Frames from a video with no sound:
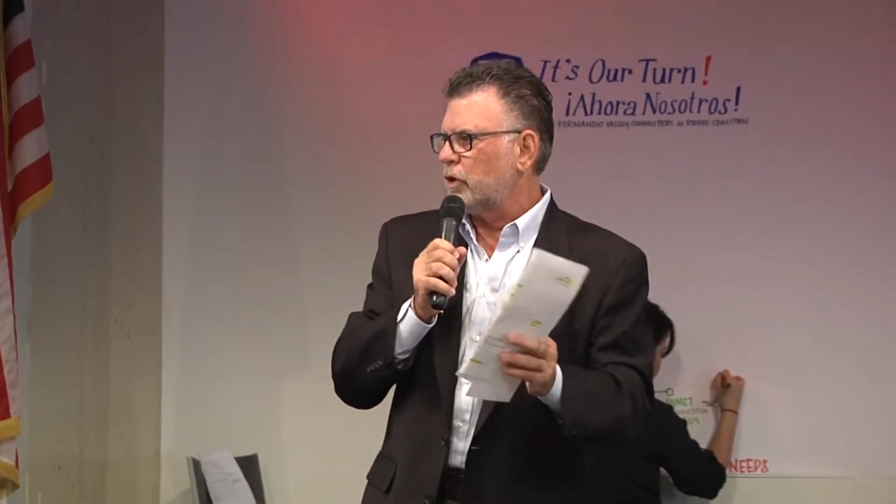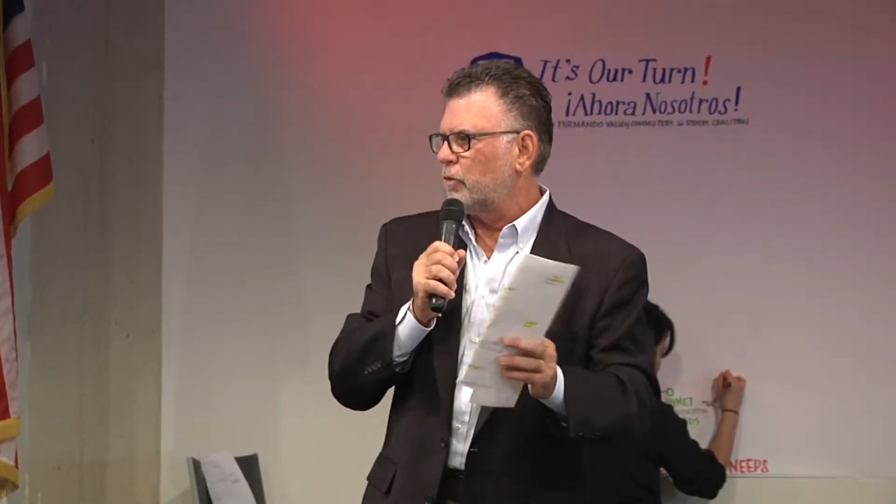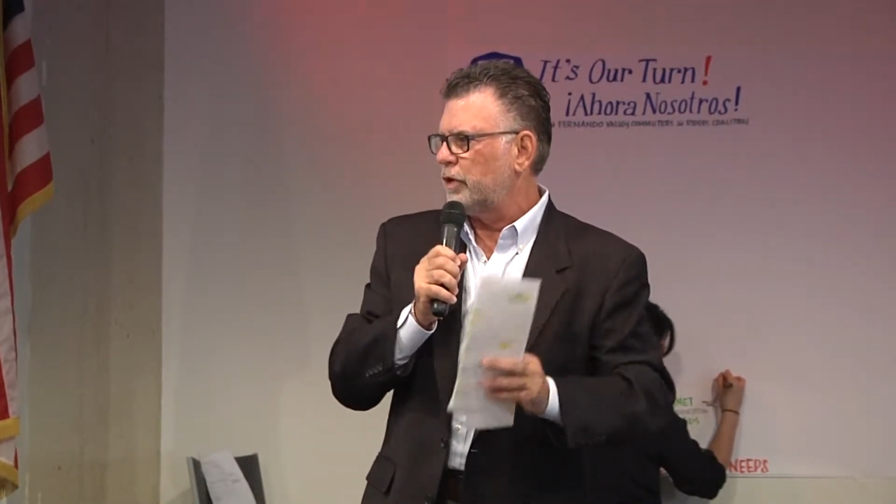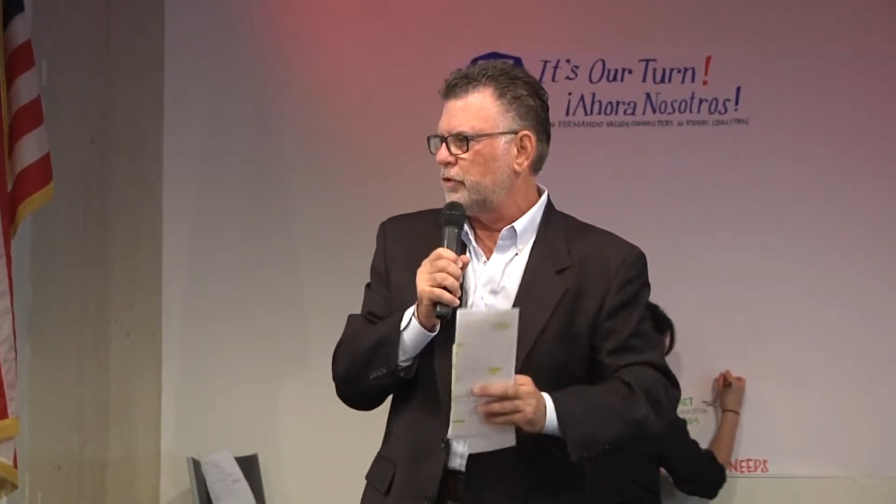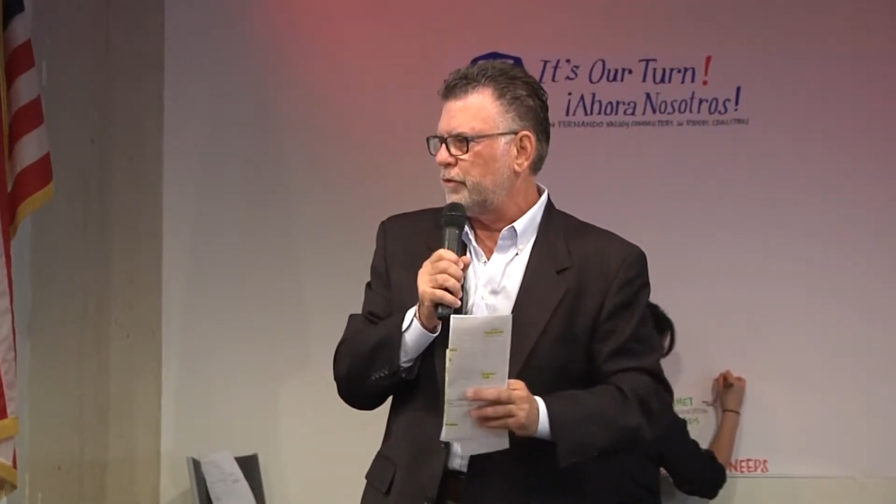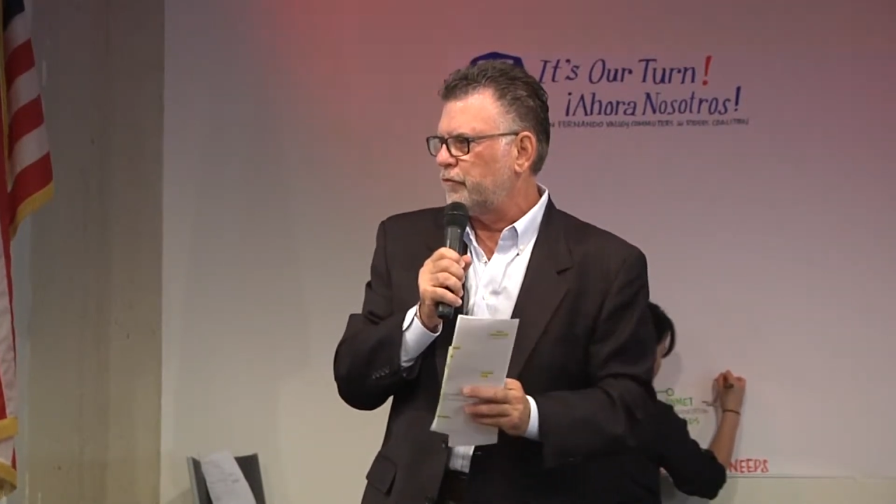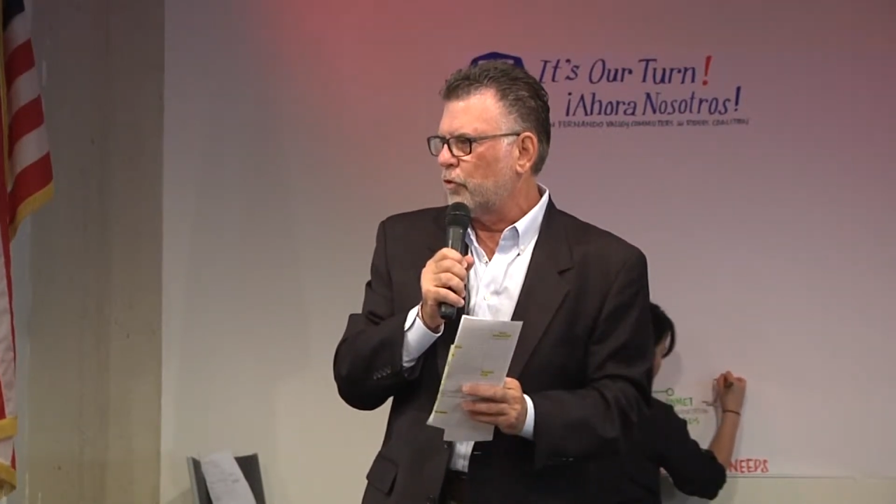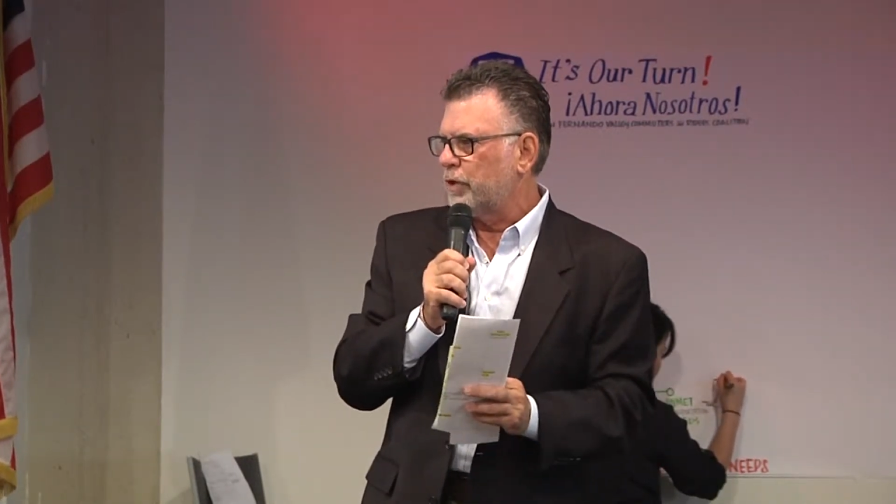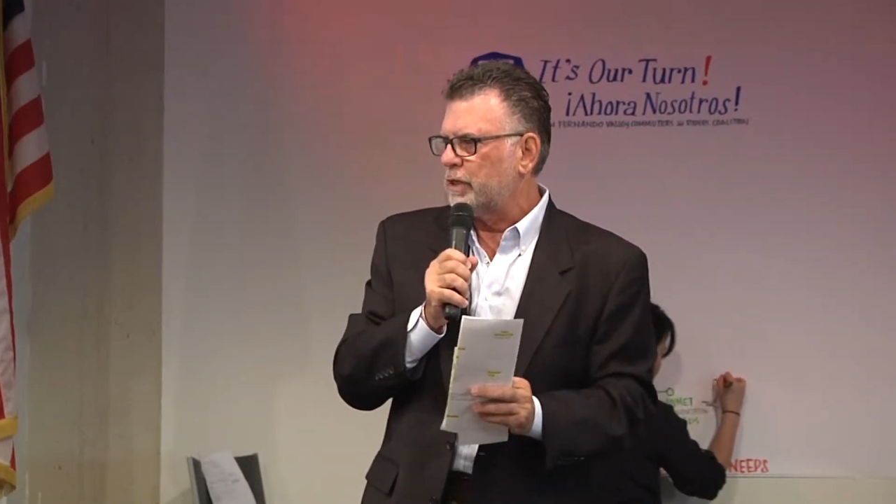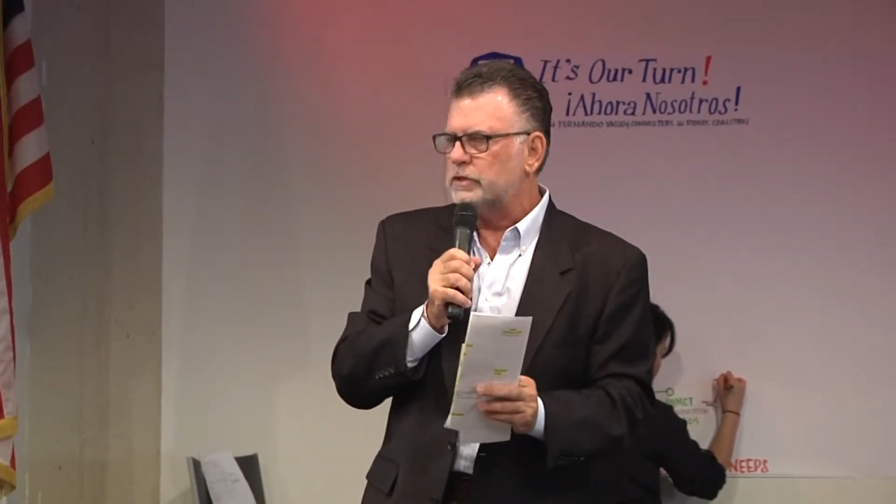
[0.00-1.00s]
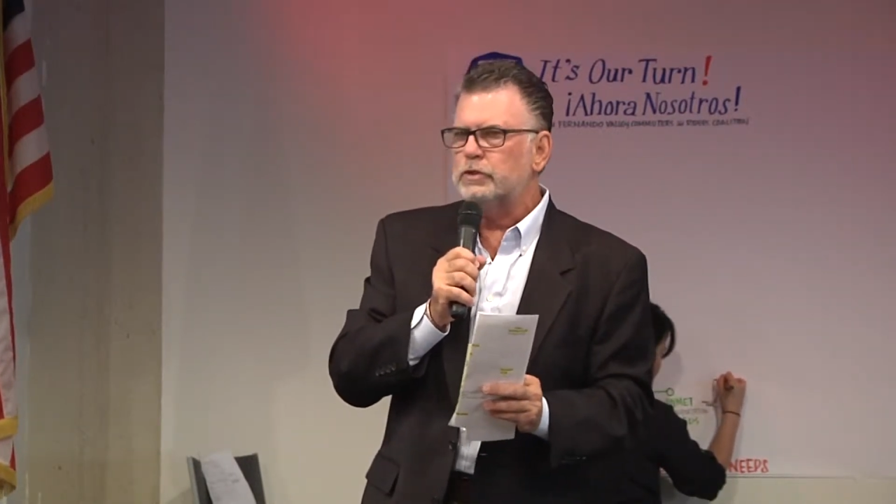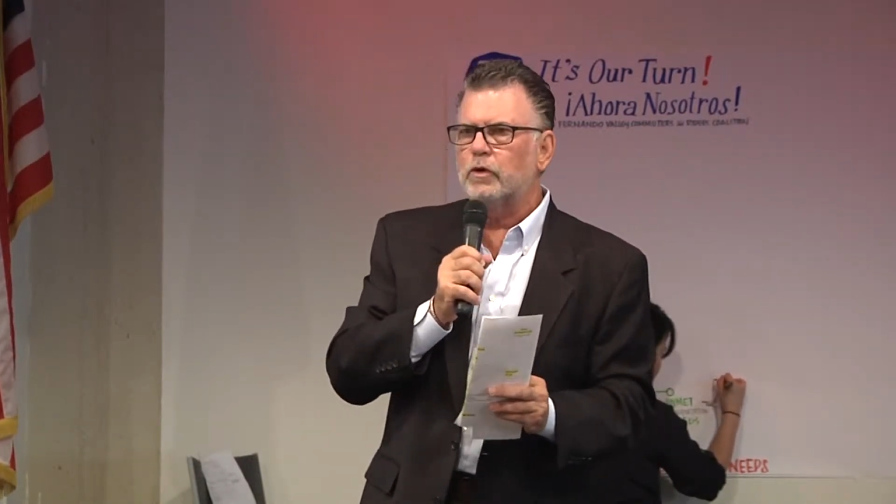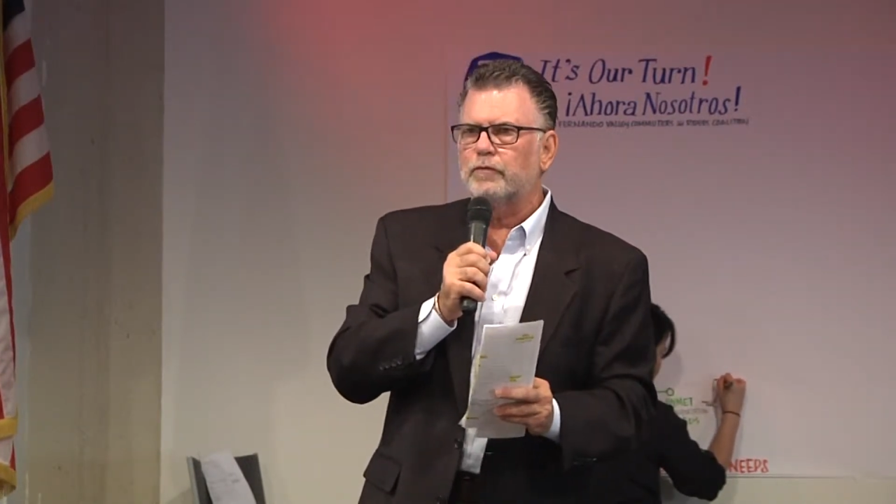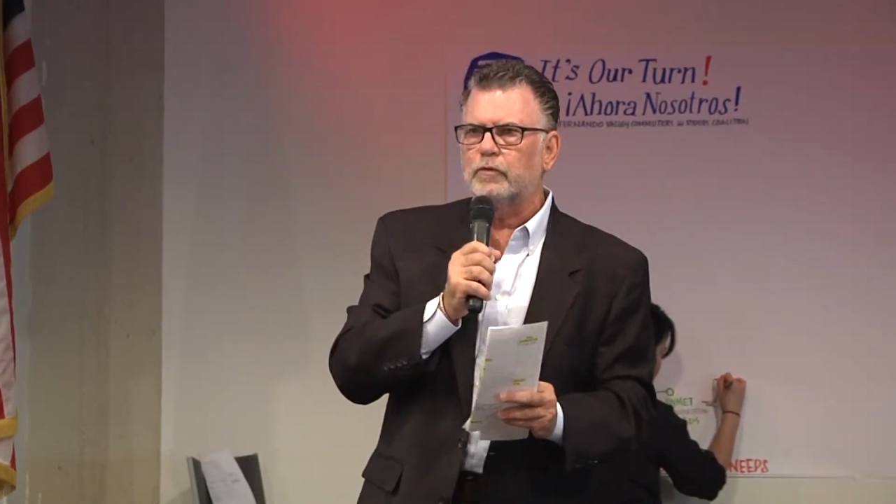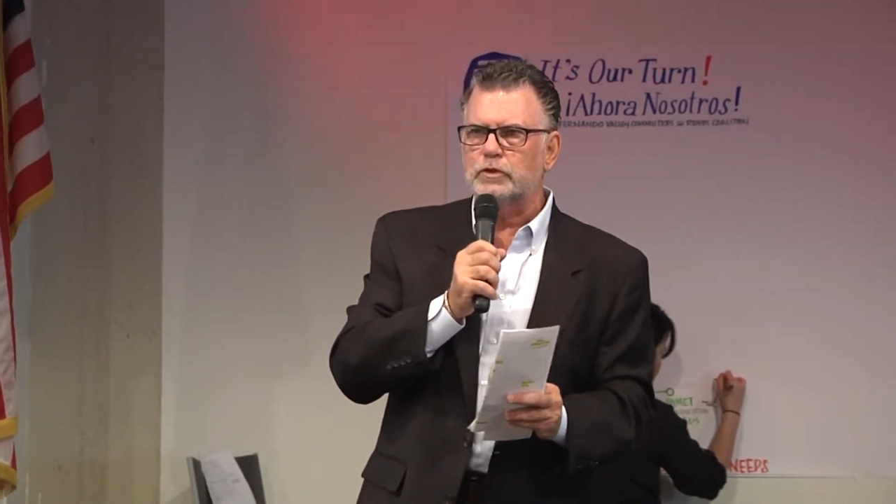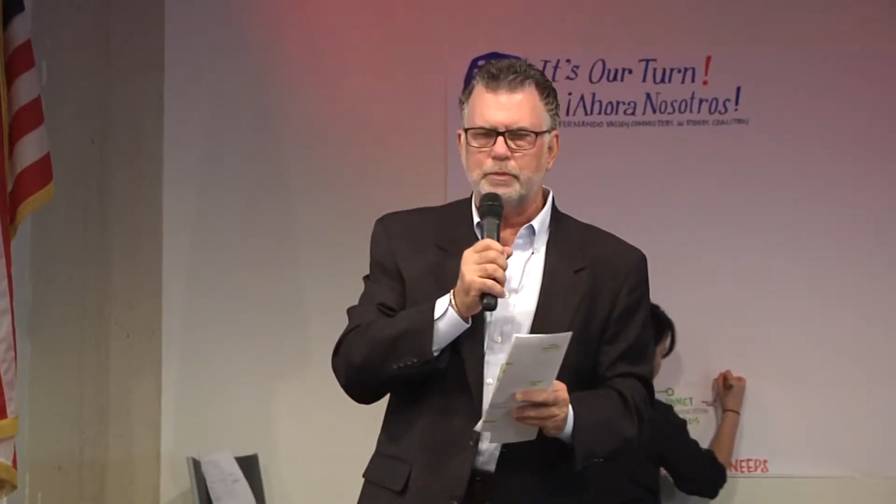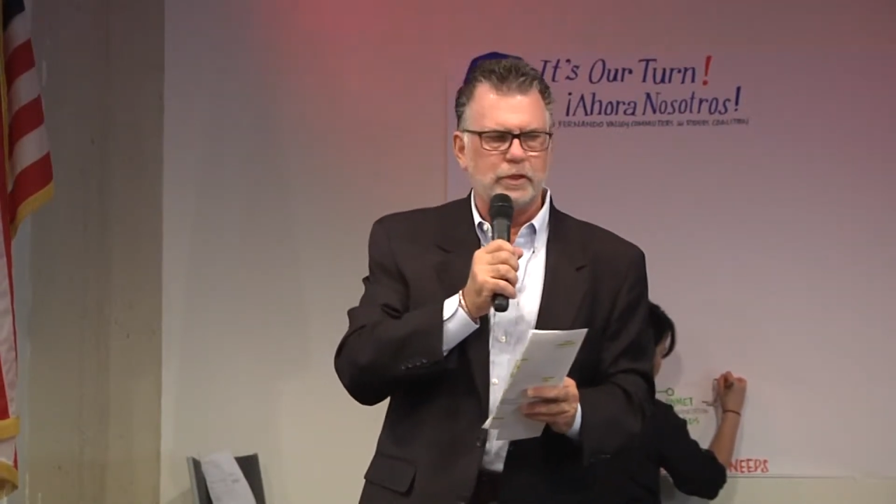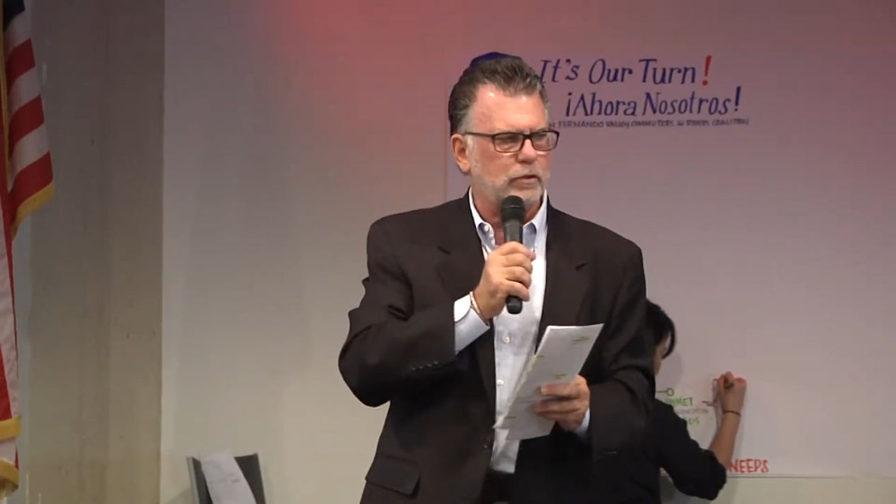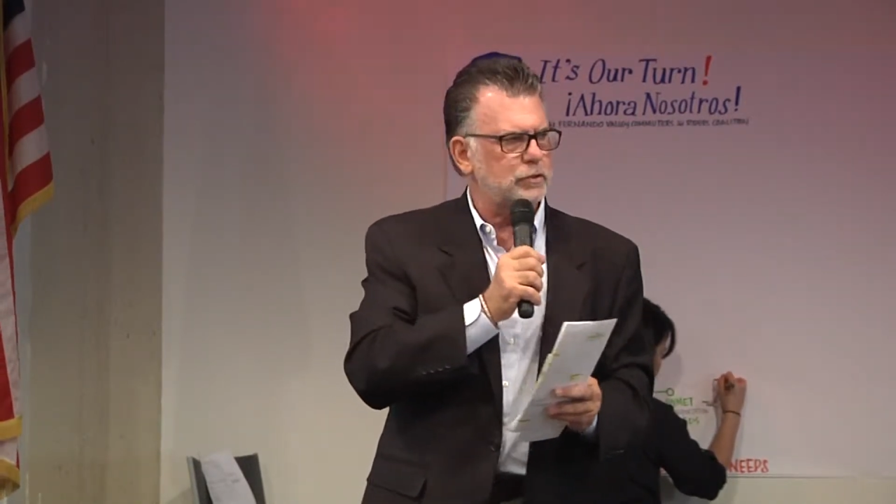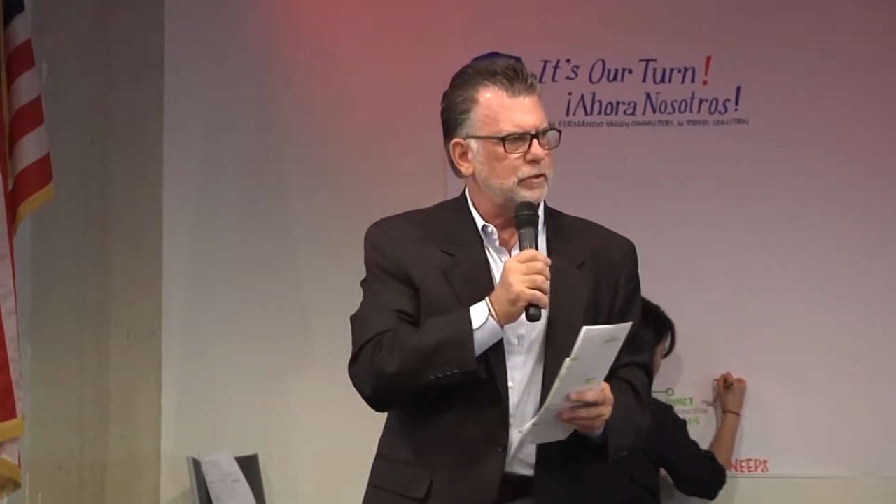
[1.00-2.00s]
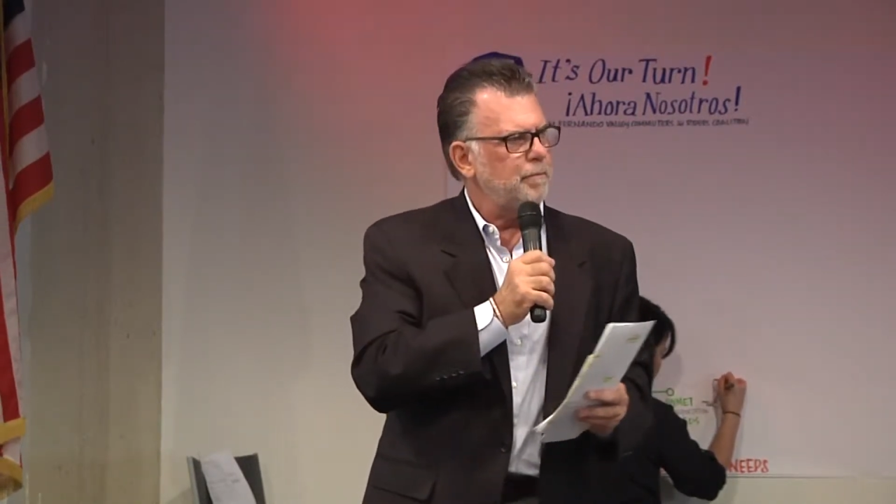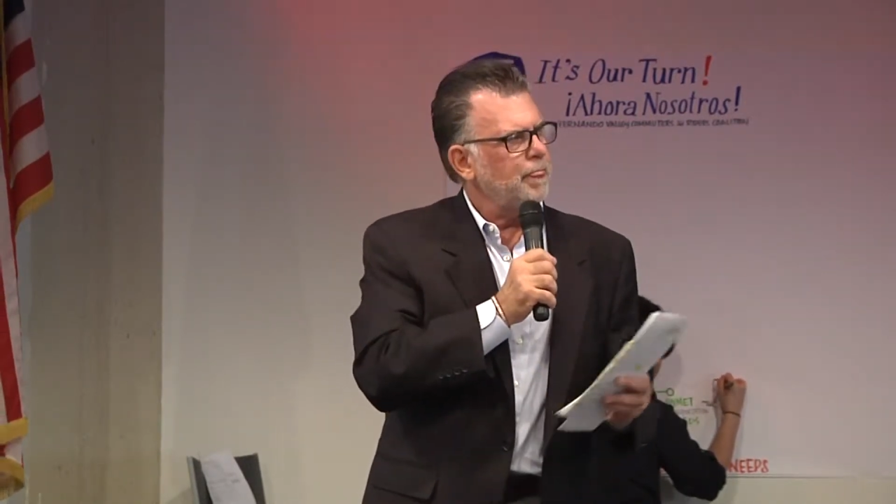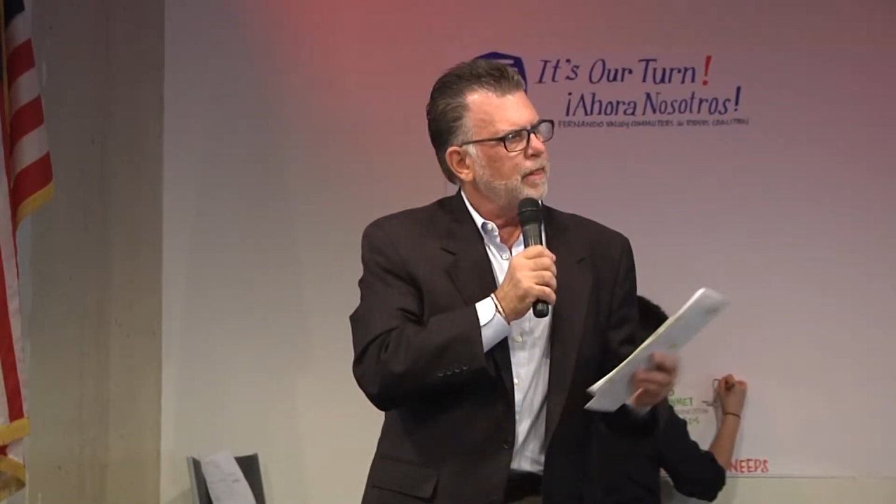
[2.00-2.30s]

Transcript: though, I want to do before we get to our first speakers.